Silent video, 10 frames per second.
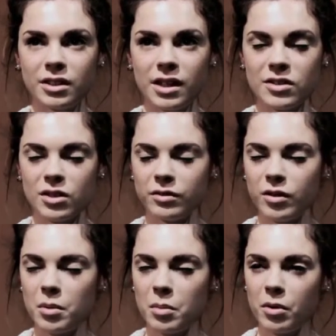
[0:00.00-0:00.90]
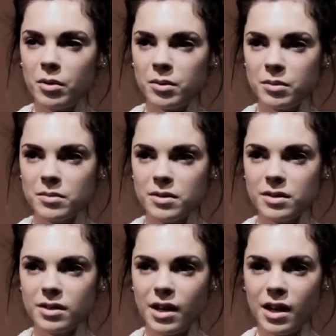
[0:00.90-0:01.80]
like solve all my problems,
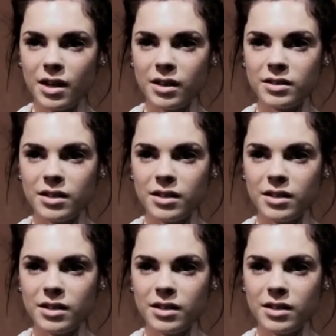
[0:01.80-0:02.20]
and